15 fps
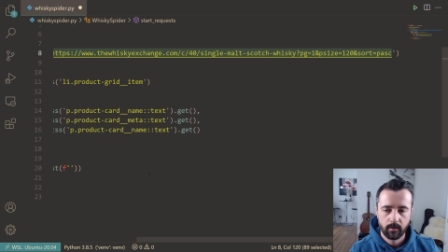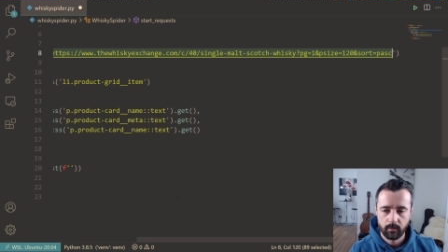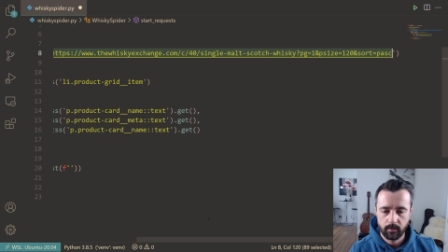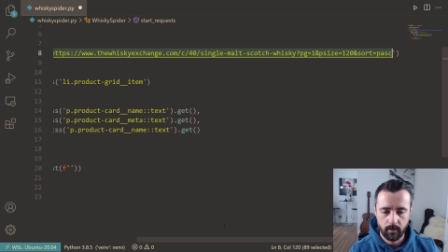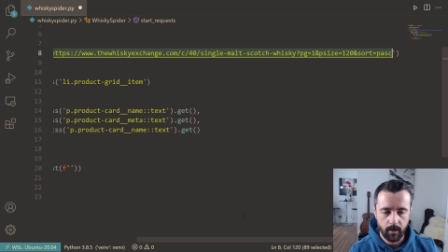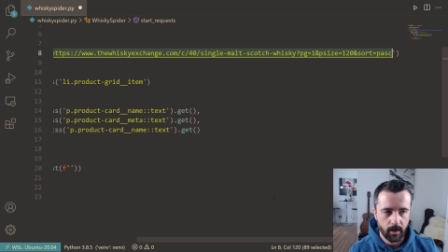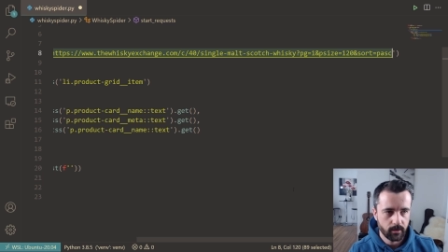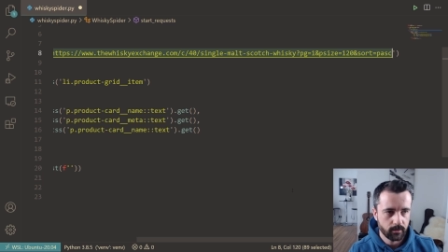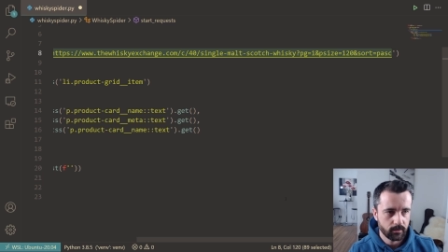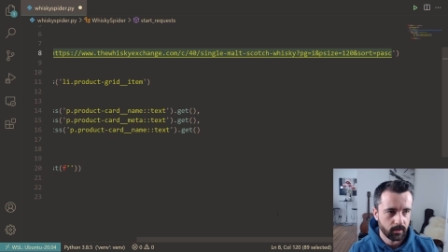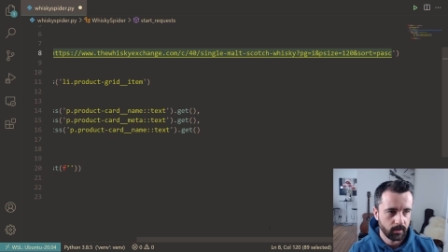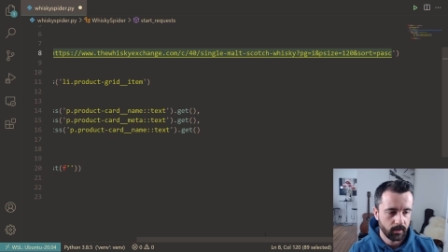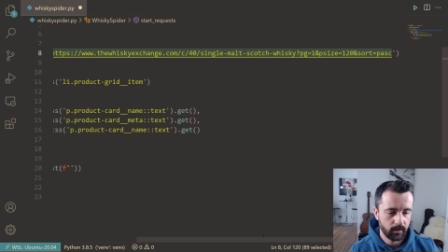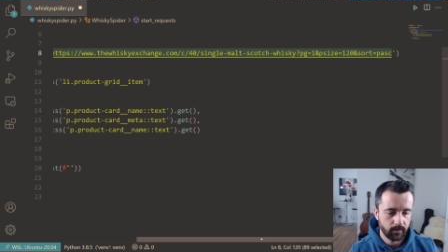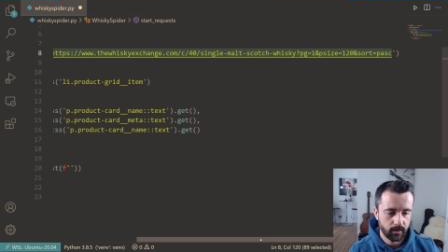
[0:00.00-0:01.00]
We don't actually
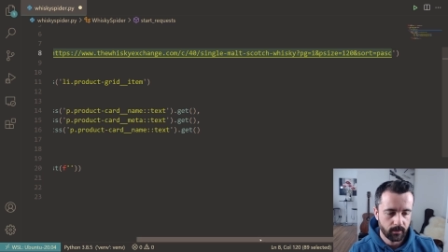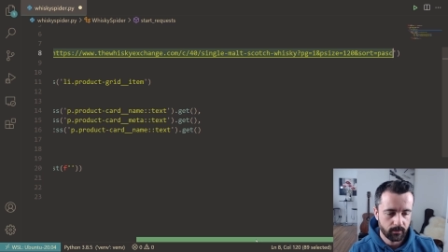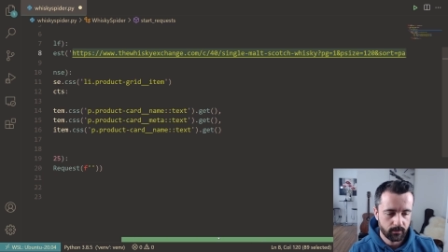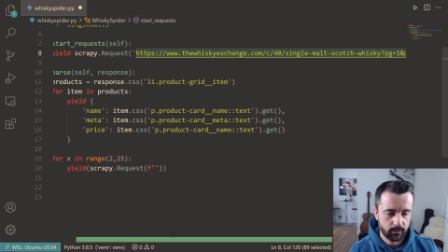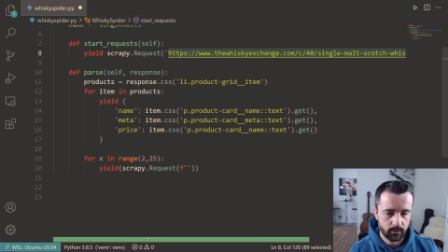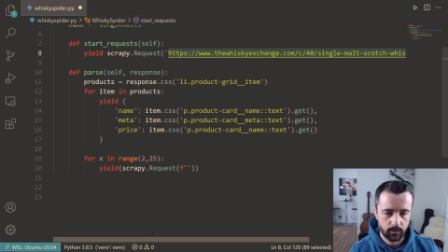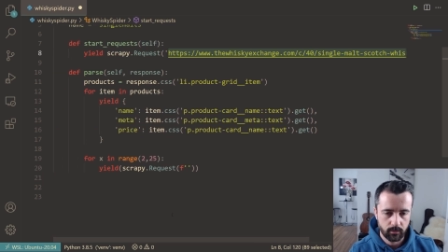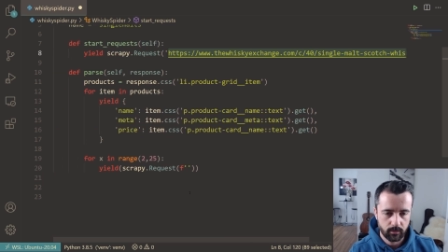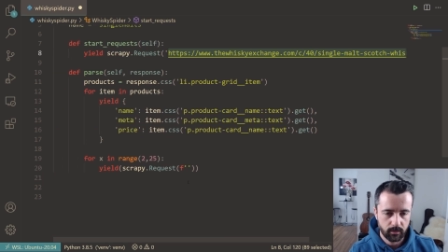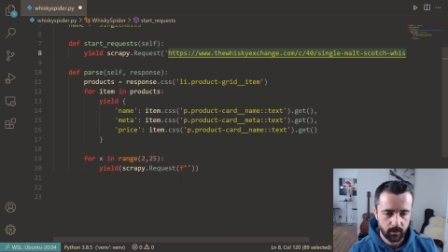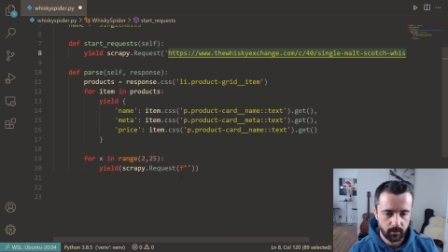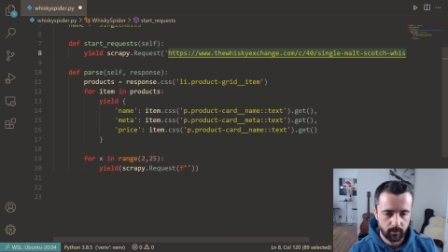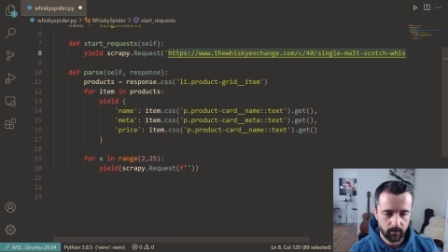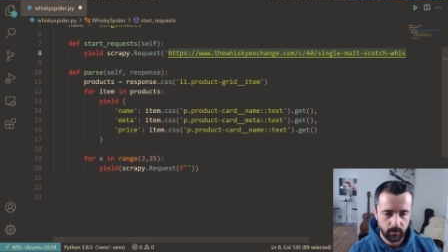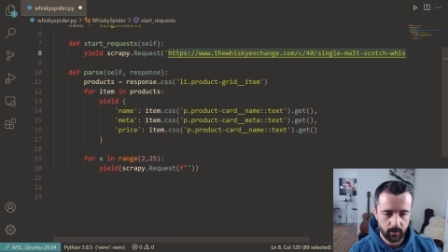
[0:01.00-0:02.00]
need that sort
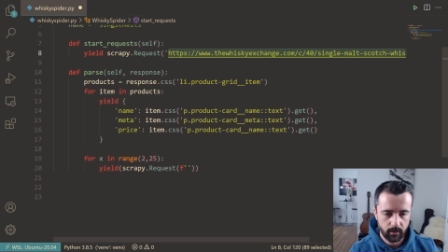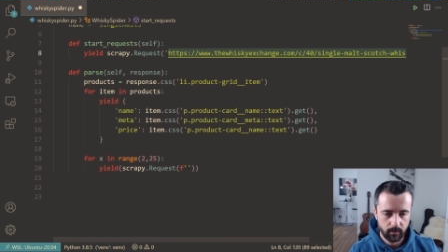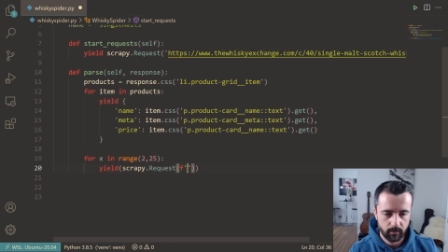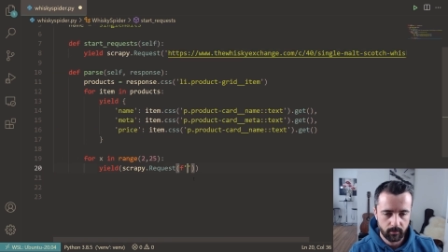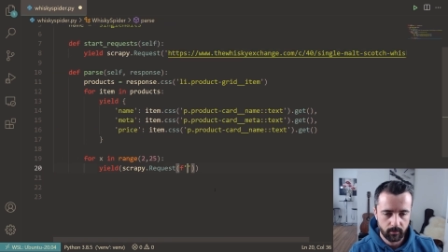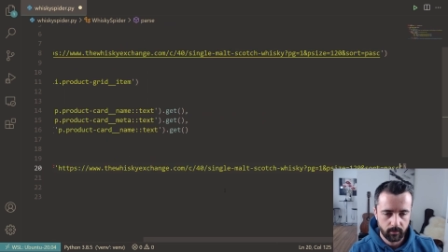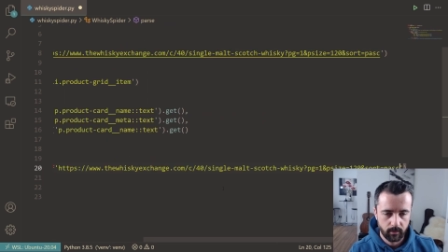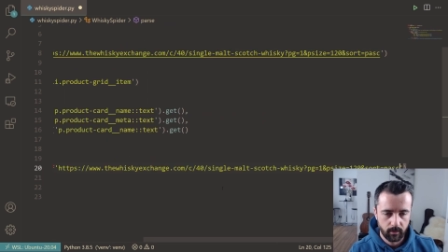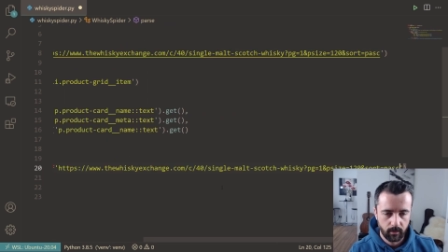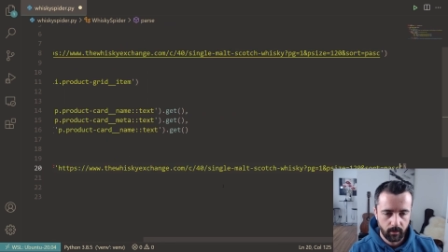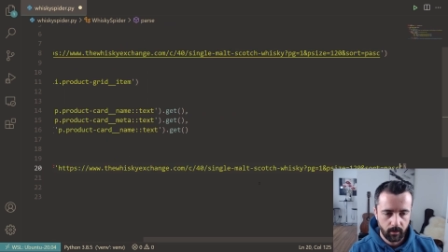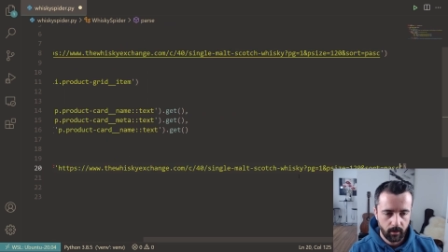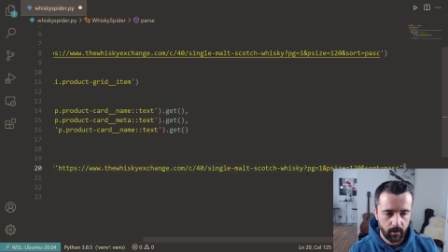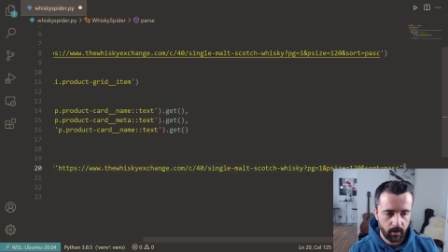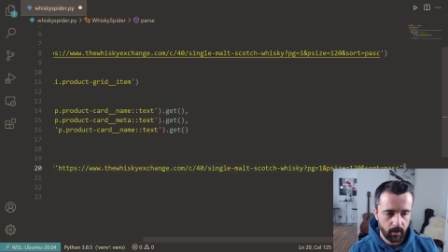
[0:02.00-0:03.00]
thing on the end,
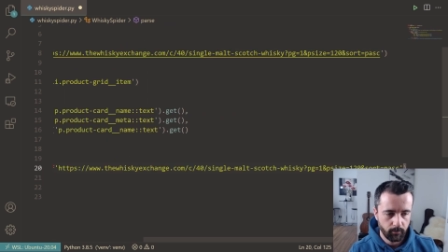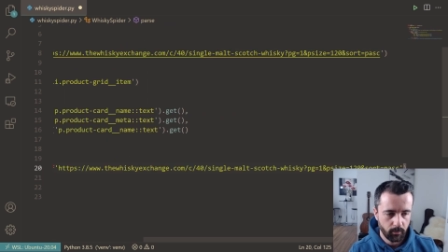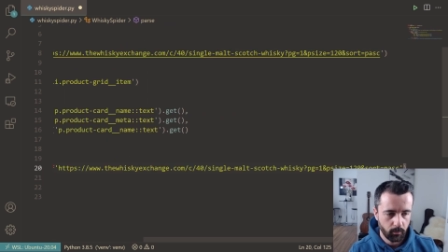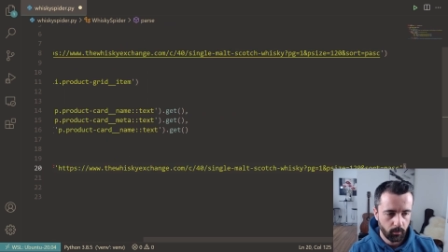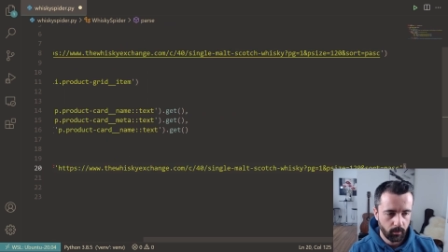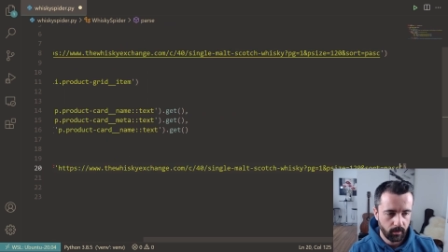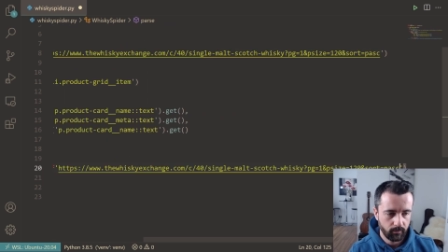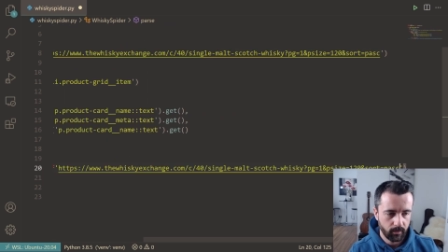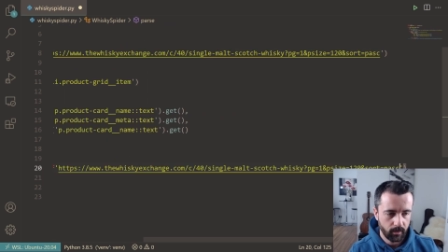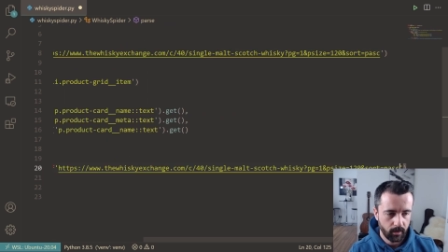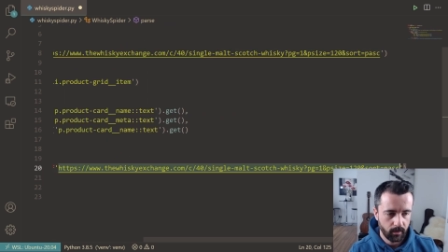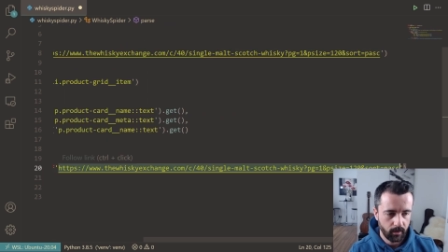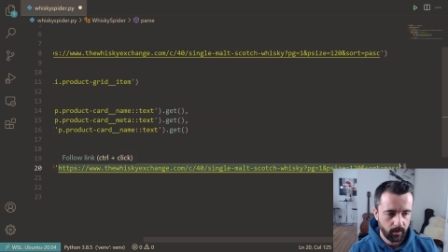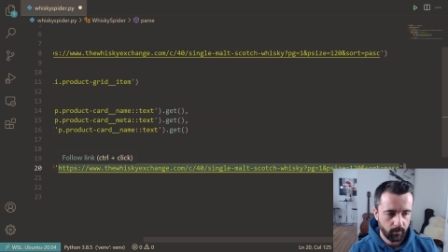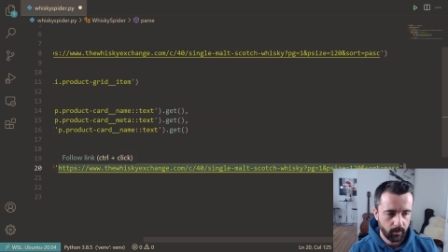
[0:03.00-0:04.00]
uh, but we'll leave it in
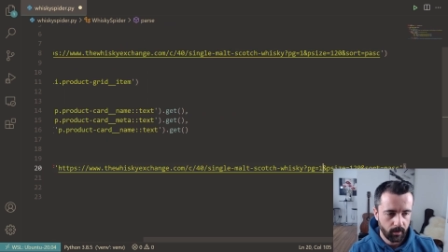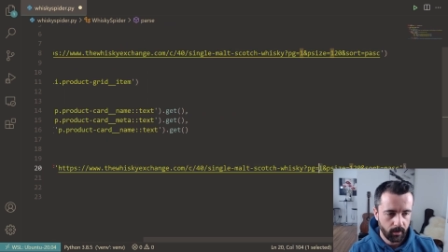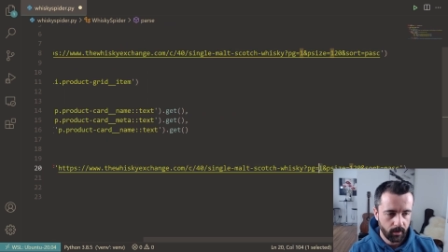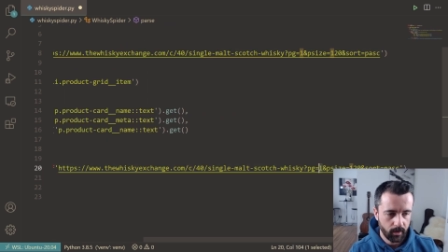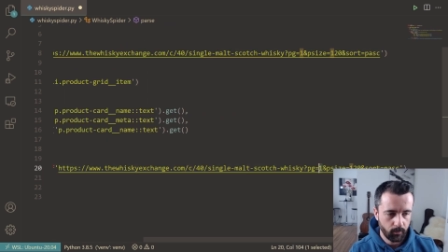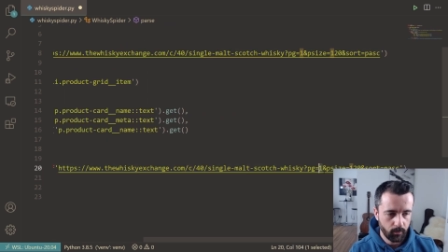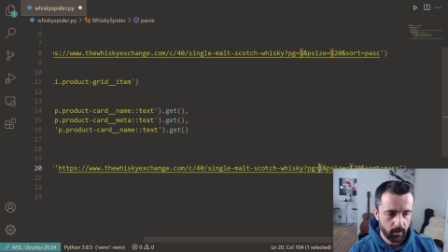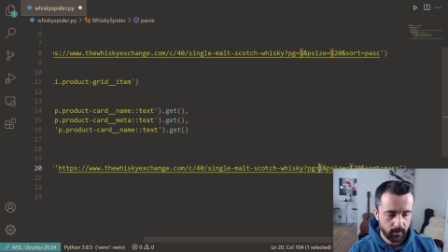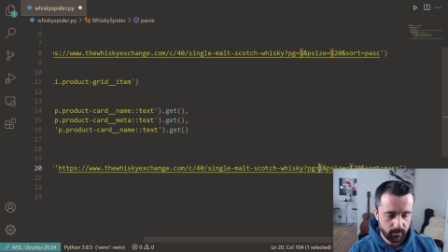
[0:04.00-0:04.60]
anyway. And where it